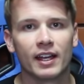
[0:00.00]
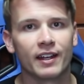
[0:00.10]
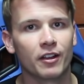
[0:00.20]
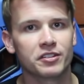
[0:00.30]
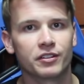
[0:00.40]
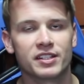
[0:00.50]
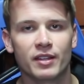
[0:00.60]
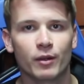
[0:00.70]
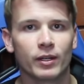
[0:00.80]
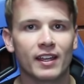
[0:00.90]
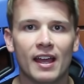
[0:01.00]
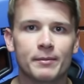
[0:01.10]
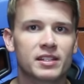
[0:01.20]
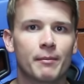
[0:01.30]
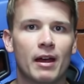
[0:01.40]
And also just like when
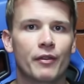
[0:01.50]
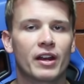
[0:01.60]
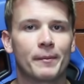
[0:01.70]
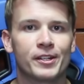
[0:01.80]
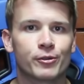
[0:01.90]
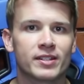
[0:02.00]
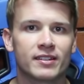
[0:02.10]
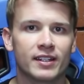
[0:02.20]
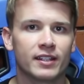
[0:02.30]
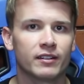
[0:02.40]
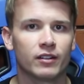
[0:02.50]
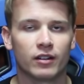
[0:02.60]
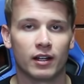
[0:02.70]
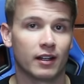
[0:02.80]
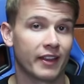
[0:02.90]
games come out that I'm interested in,
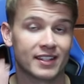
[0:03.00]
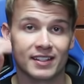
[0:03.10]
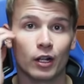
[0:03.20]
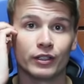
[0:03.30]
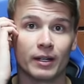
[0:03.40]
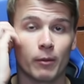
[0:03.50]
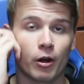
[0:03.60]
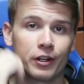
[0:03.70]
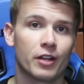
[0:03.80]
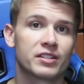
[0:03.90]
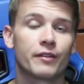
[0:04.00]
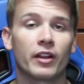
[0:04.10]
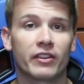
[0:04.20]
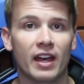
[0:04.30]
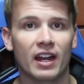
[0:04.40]
uh, like Zelda, Mario, stuff
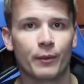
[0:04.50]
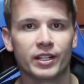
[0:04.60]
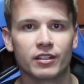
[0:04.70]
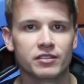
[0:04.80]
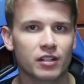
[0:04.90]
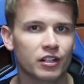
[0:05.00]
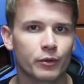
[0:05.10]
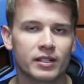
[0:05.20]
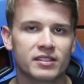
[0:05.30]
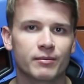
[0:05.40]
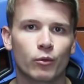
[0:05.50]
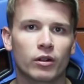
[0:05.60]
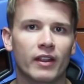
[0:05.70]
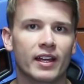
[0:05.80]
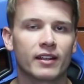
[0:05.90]
like that. I wanted to start doing some
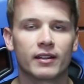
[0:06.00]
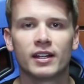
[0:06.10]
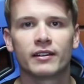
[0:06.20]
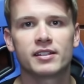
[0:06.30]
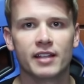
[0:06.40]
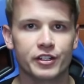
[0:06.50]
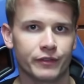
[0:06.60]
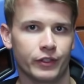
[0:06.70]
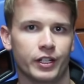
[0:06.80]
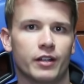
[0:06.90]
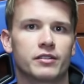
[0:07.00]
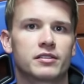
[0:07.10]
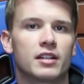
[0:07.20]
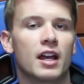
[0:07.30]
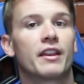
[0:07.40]
more like discussion
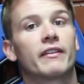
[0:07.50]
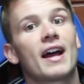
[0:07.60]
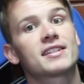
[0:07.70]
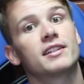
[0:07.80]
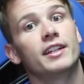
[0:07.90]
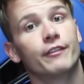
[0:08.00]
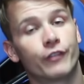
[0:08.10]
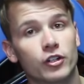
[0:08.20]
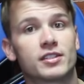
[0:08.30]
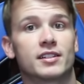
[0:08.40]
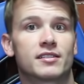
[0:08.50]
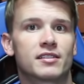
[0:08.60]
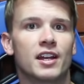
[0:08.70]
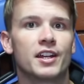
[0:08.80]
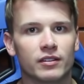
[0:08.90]
videos. And then lastly,
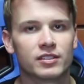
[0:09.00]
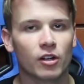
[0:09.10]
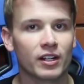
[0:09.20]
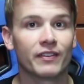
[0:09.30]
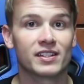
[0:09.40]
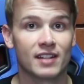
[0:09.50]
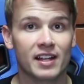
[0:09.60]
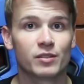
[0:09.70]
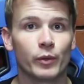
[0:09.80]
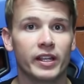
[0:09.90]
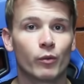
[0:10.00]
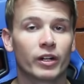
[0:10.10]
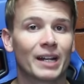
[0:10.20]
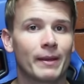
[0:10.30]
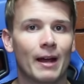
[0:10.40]
Versus. Starting this next week, we're
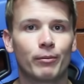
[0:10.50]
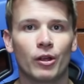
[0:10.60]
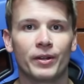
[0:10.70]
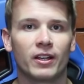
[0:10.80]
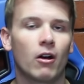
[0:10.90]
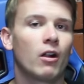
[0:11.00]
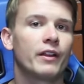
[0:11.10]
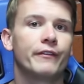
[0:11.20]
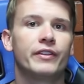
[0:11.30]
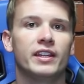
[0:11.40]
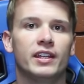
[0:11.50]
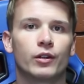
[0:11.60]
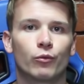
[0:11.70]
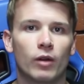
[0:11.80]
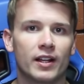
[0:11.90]
going to be uploading all of
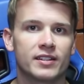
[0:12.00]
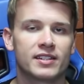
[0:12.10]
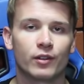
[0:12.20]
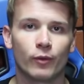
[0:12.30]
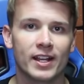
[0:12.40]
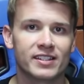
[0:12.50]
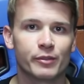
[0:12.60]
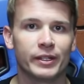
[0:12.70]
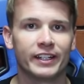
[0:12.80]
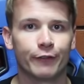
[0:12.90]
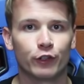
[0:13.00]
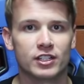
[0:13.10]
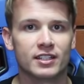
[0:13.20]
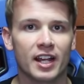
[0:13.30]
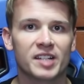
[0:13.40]
the runs and races we did at
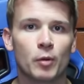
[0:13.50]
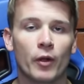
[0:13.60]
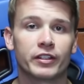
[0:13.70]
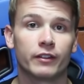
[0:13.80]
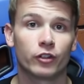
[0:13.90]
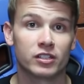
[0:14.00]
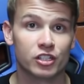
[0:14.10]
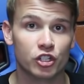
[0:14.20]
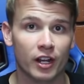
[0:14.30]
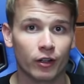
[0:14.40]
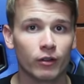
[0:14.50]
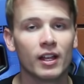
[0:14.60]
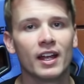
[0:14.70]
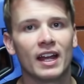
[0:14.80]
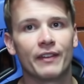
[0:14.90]
Versus Expo onto the Versus channel.
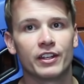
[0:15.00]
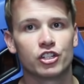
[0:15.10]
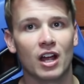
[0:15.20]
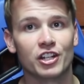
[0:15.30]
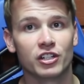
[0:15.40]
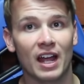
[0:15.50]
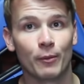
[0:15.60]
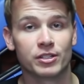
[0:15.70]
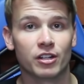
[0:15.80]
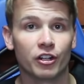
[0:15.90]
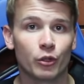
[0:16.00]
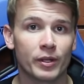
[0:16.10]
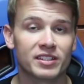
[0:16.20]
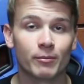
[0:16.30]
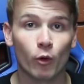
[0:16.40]
And then Josh and I will start
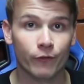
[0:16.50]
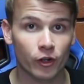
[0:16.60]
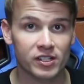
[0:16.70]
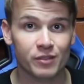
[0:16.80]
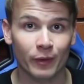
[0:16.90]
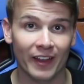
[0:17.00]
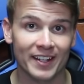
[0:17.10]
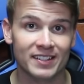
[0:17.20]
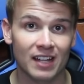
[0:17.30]
doing some more Versus related